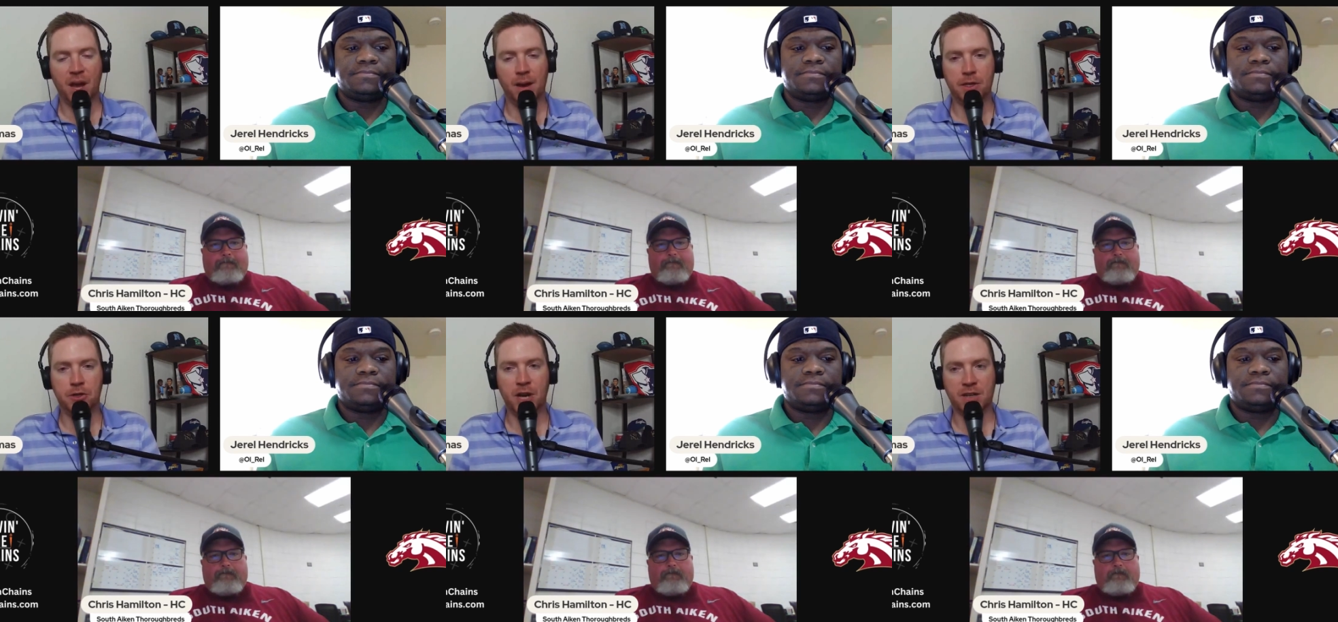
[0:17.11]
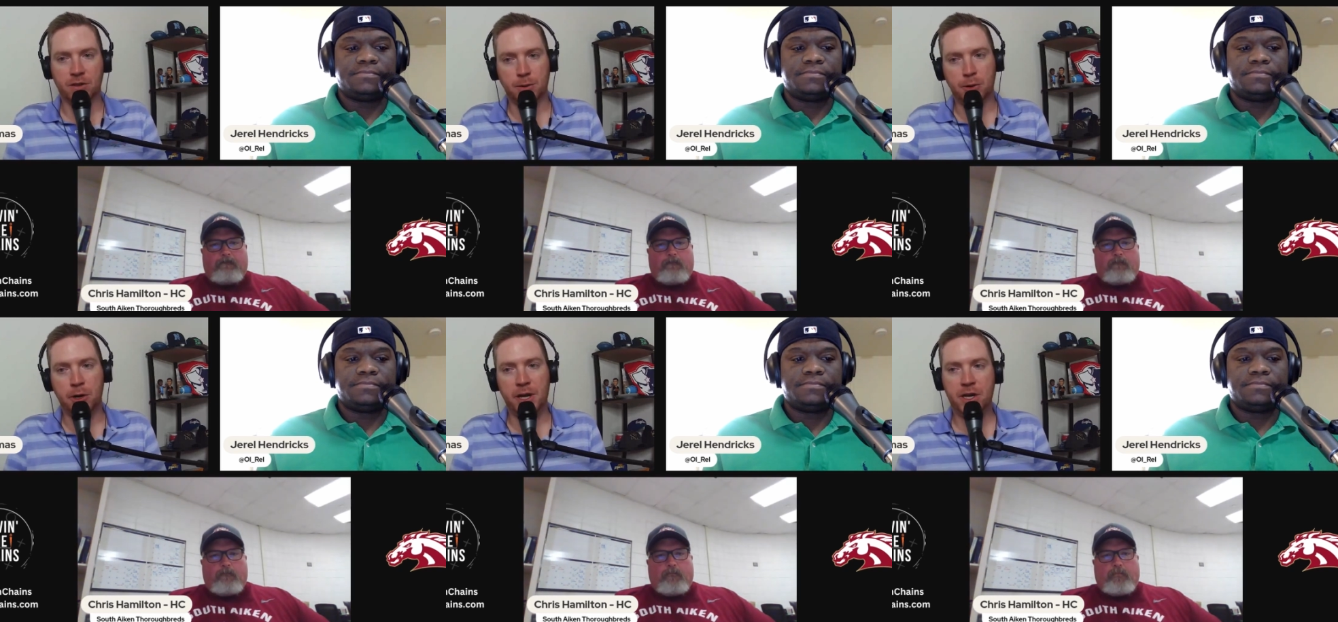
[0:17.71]
Speaker 1: If this is you guys' first time
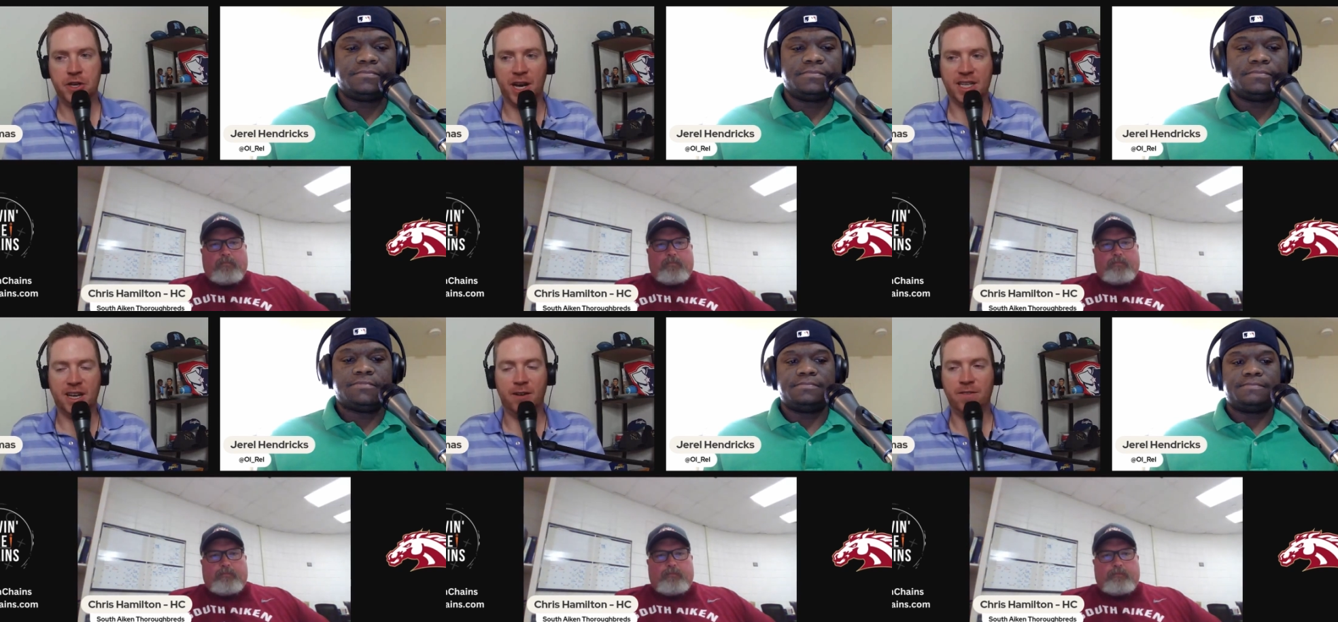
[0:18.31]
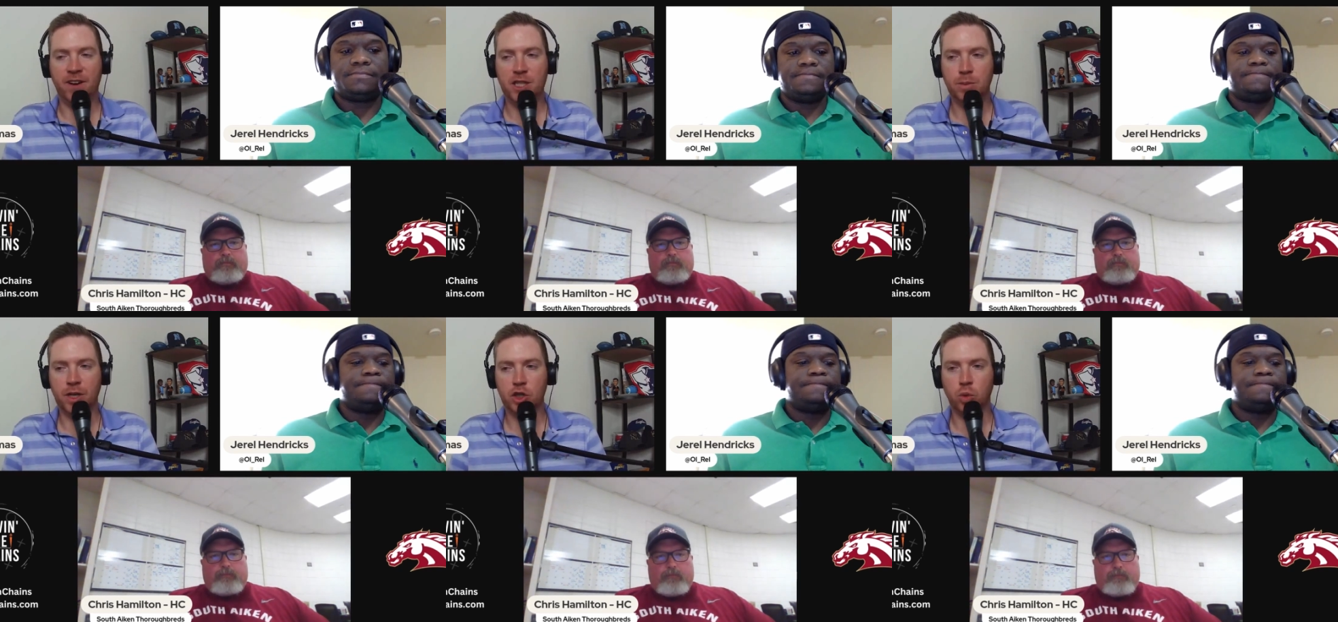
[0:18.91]
tuning in, check us out on
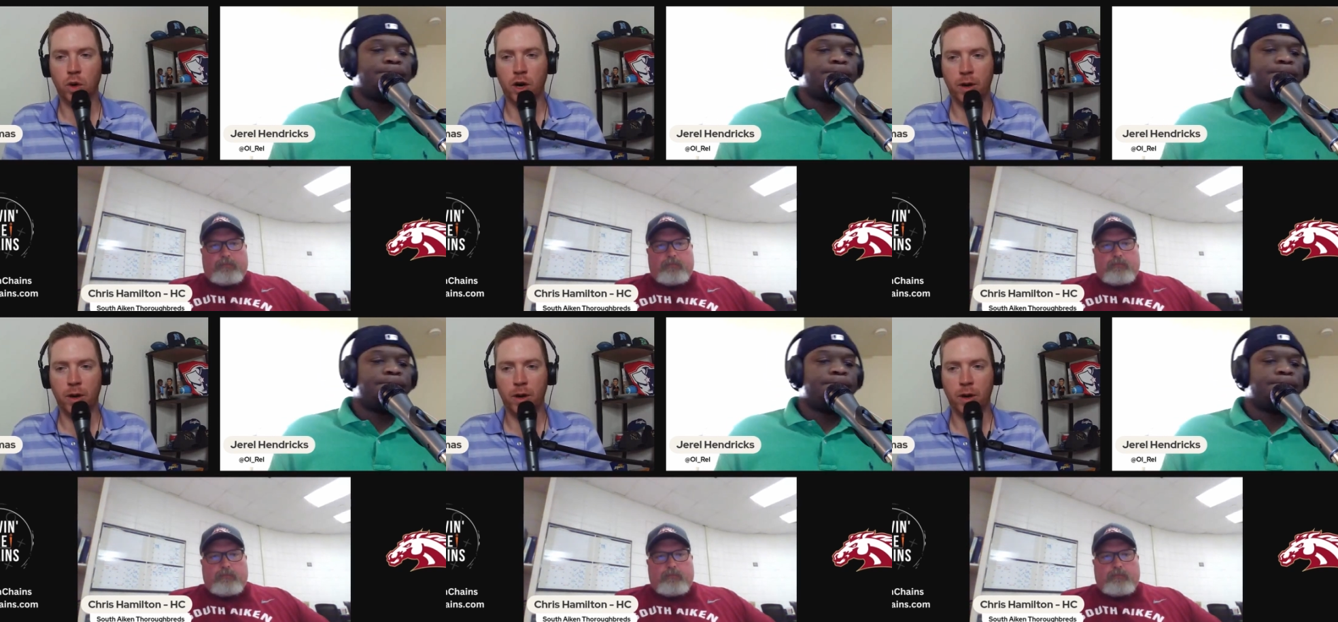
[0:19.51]
Facebook, Twitter,